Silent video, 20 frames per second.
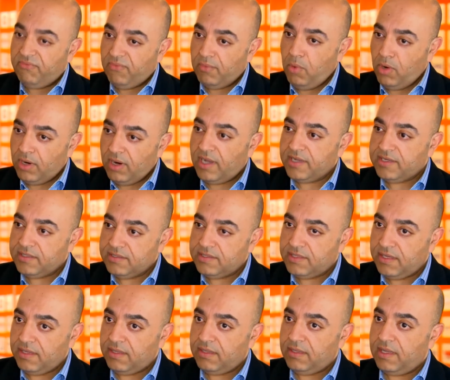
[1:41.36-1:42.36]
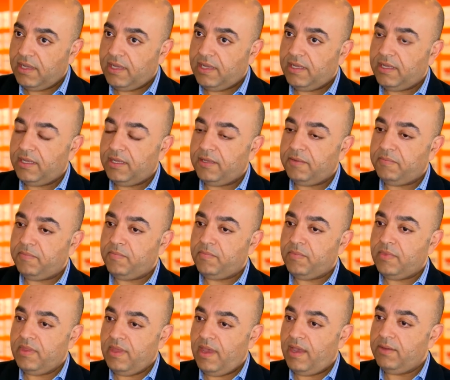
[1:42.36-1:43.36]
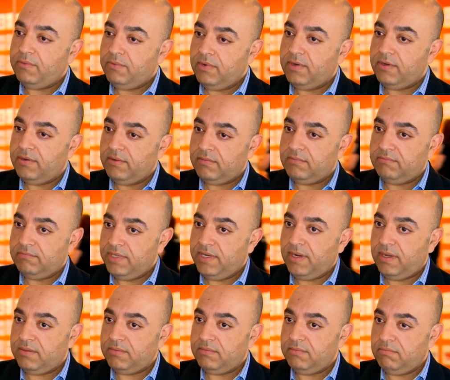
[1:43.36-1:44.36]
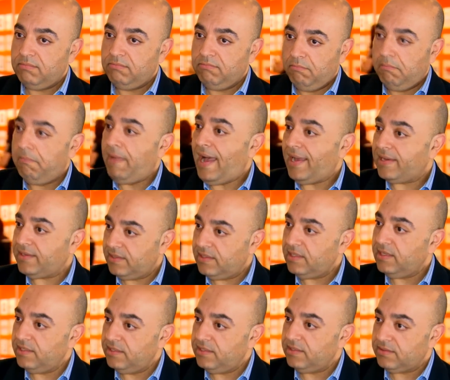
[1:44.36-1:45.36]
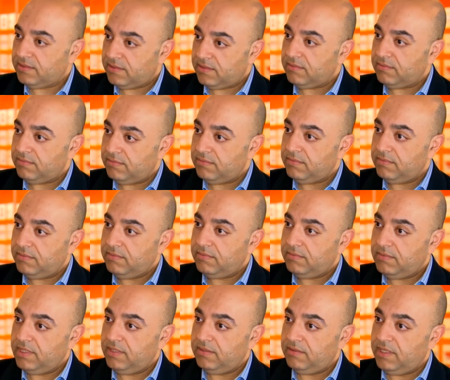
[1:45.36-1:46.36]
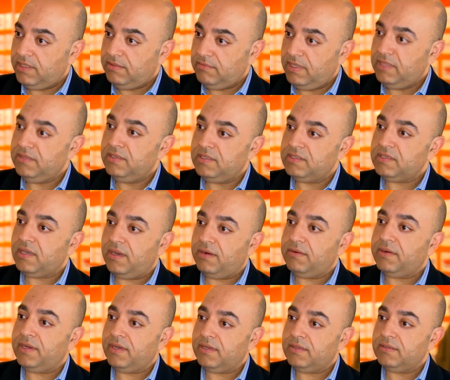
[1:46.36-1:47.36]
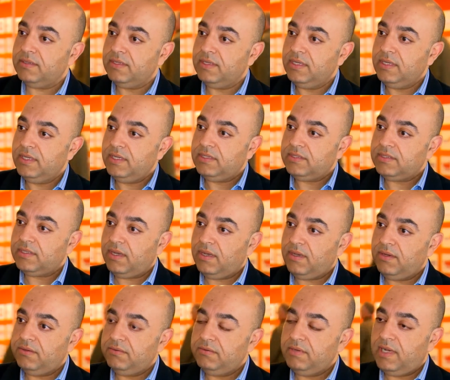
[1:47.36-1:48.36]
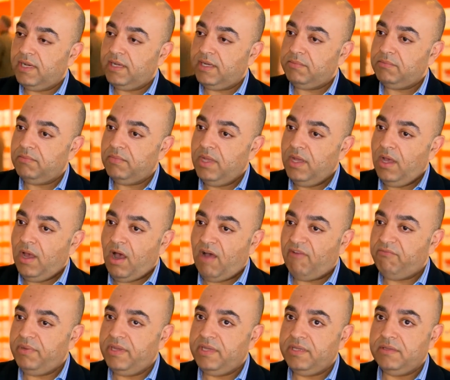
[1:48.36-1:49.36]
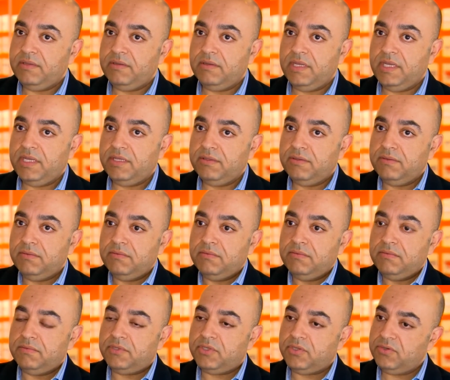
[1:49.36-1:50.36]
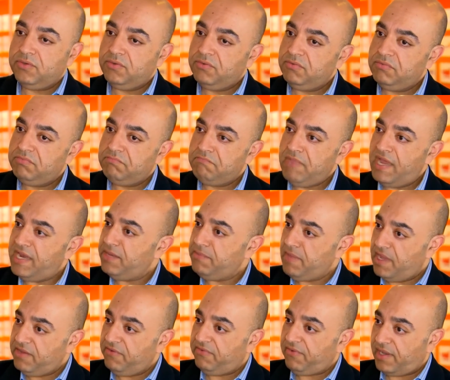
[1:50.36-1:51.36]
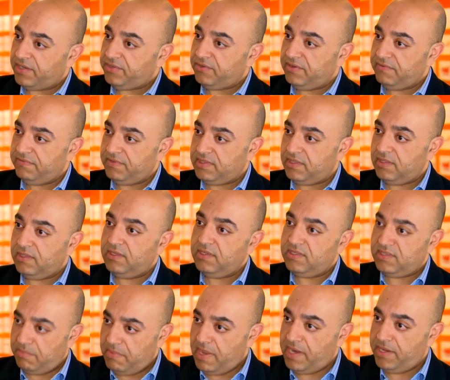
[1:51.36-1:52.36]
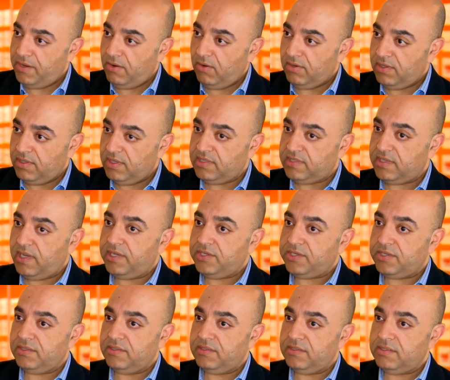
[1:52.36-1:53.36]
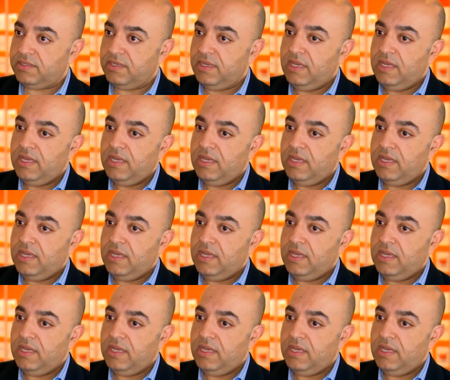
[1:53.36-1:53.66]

From what I can tell, they were, market leaders in this area. So I've been into many manufacturing facilities and many organisations.